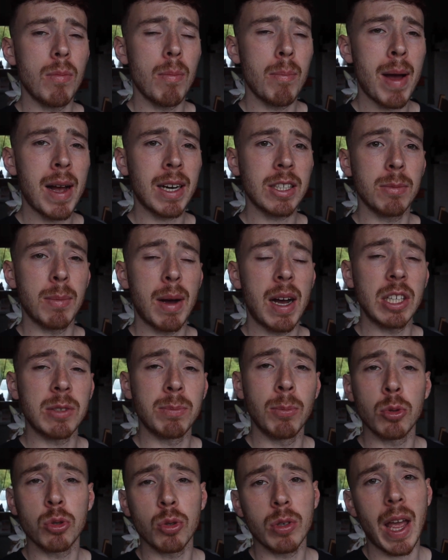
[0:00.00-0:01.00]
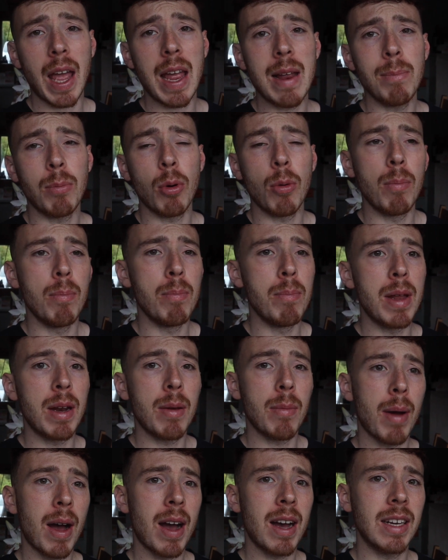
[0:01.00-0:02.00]
maximize muscle gain but
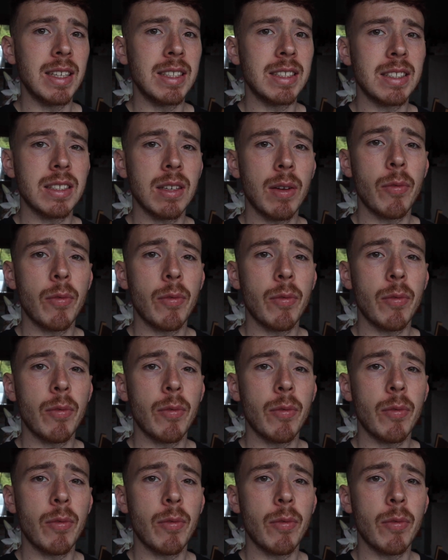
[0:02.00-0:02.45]
minimize